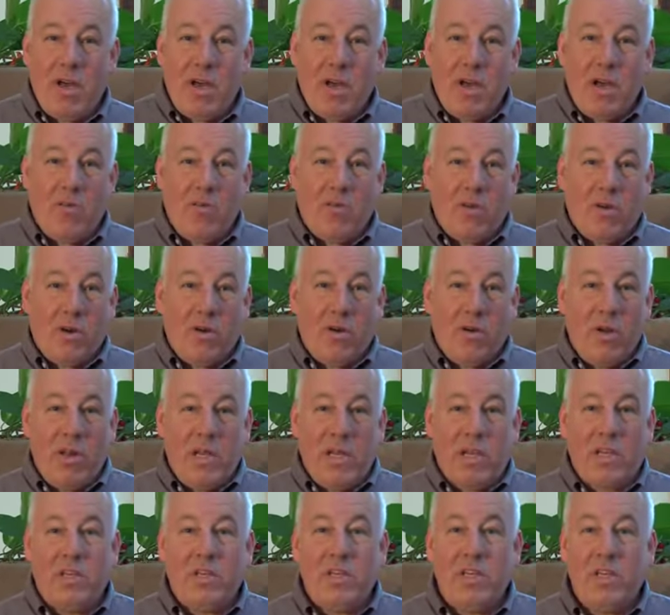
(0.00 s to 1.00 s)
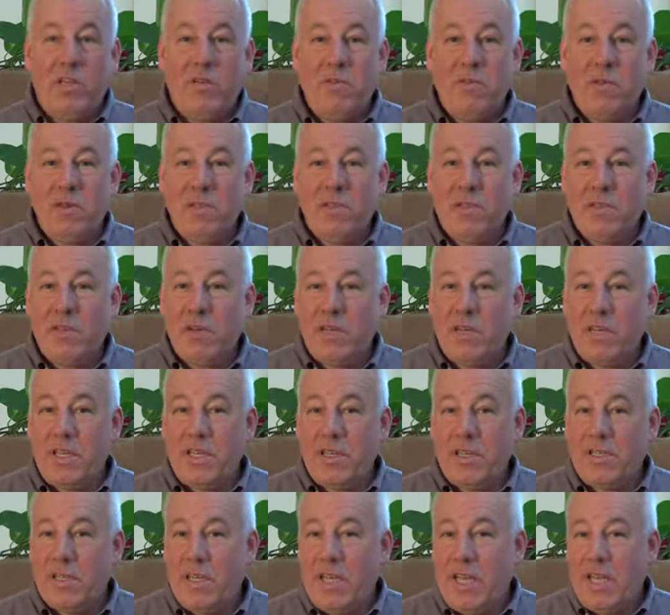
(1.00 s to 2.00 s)
Uh, we're going to continue these
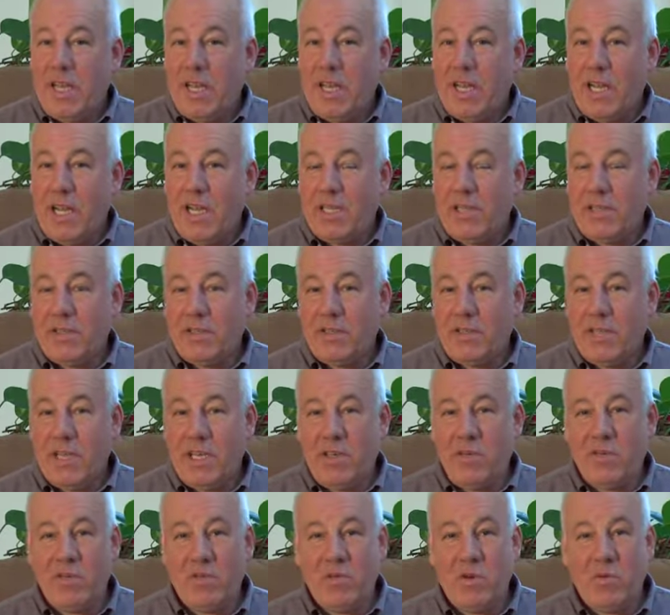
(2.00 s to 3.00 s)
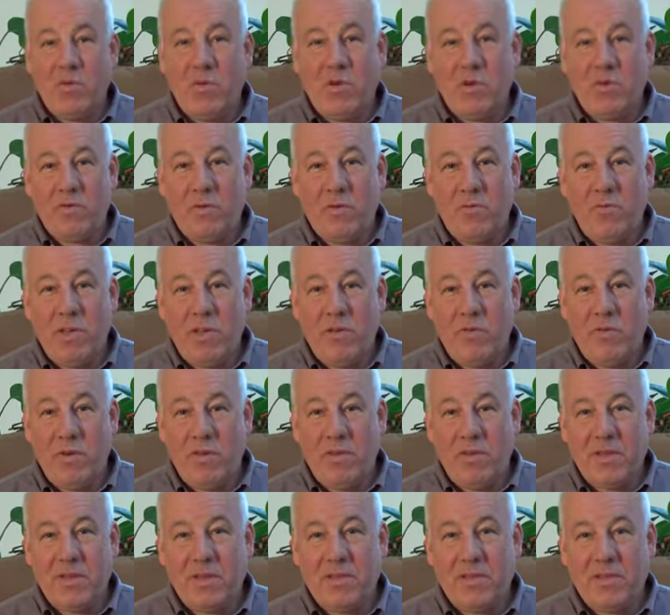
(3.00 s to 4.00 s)
studies, and I just thank you so much for being
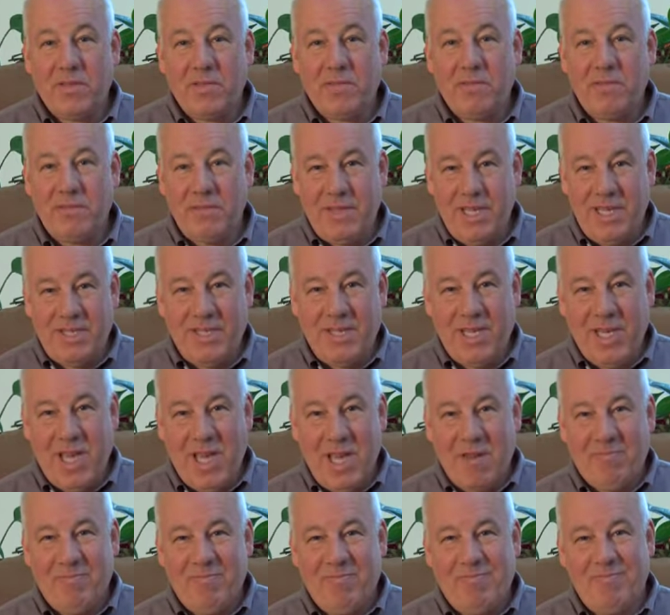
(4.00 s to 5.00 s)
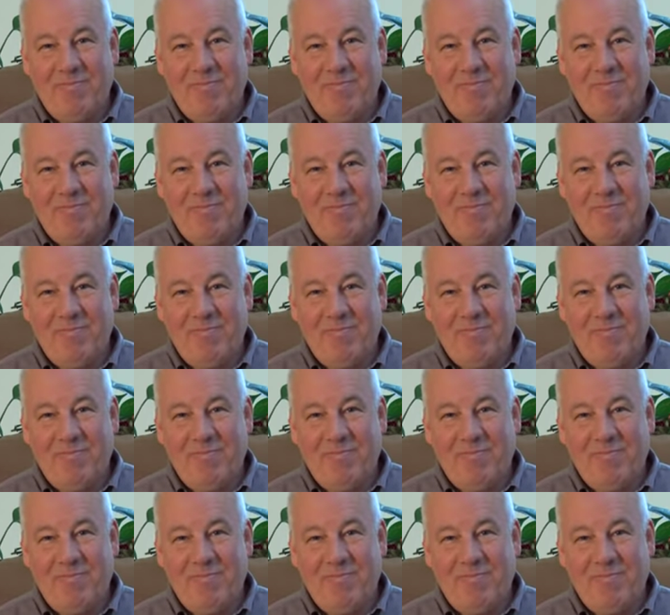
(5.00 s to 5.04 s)
with us. Thanks again.